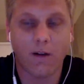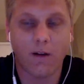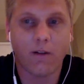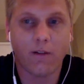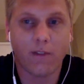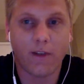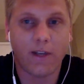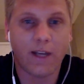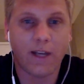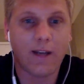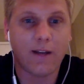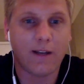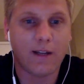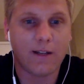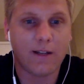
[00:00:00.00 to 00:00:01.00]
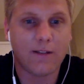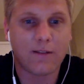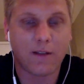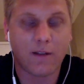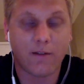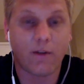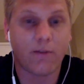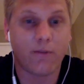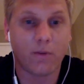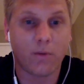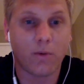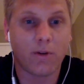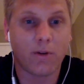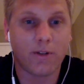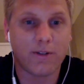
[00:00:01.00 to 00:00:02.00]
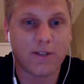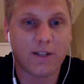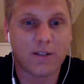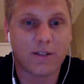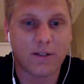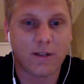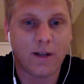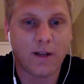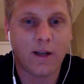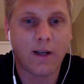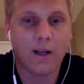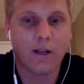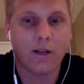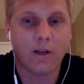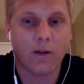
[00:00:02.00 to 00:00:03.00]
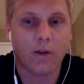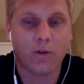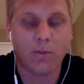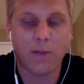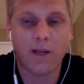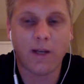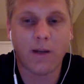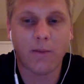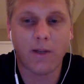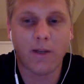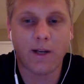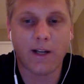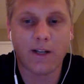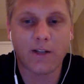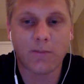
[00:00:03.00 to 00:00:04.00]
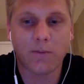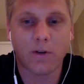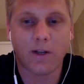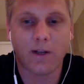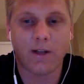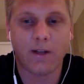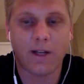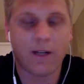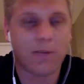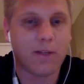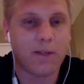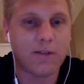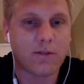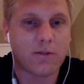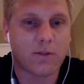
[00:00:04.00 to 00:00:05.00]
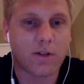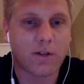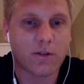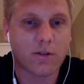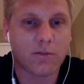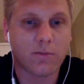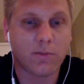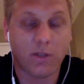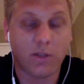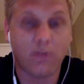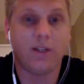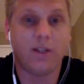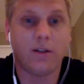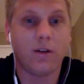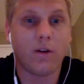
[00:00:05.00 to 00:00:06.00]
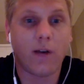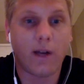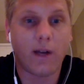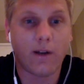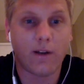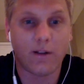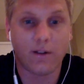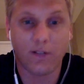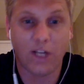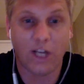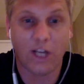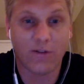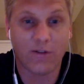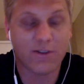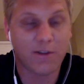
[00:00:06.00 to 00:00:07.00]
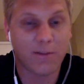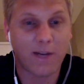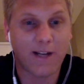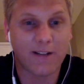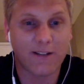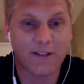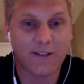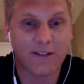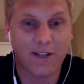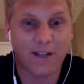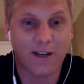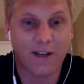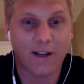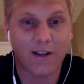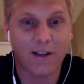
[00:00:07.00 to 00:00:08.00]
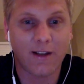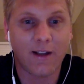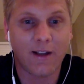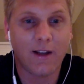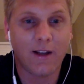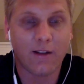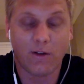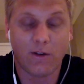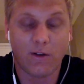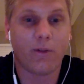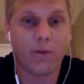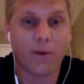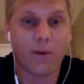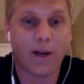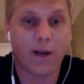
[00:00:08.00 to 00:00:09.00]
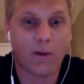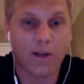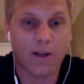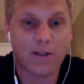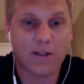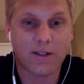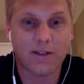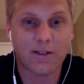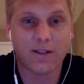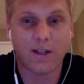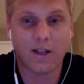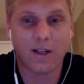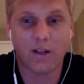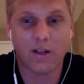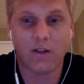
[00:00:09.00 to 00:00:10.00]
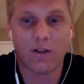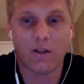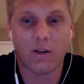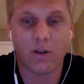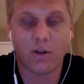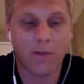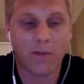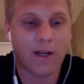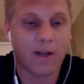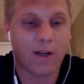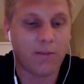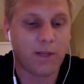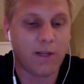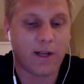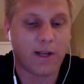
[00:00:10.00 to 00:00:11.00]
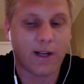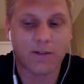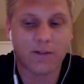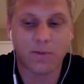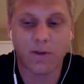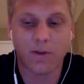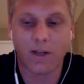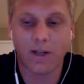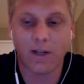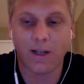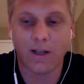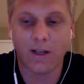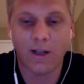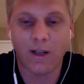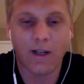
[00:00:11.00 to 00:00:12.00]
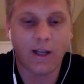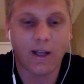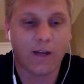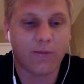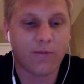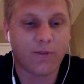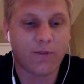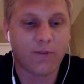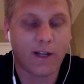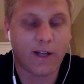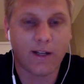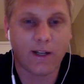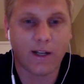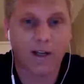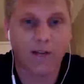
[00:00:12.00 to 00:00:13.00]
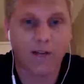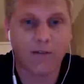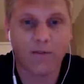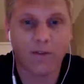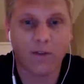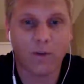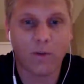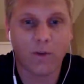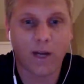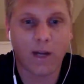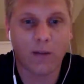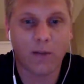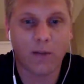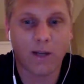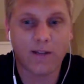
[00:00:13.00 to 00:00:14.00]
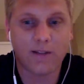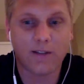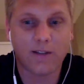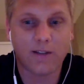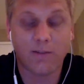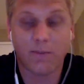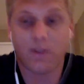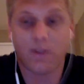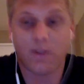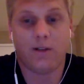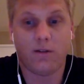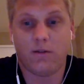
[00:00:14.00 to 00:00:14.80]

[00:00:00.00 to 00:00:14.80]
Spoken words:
the data needs of an organization. And you may not be an expert in database structures, but you need to know how to use them and access data and know the right questions. And, you may not be an expert in front end kind of UI, BI stuff, but,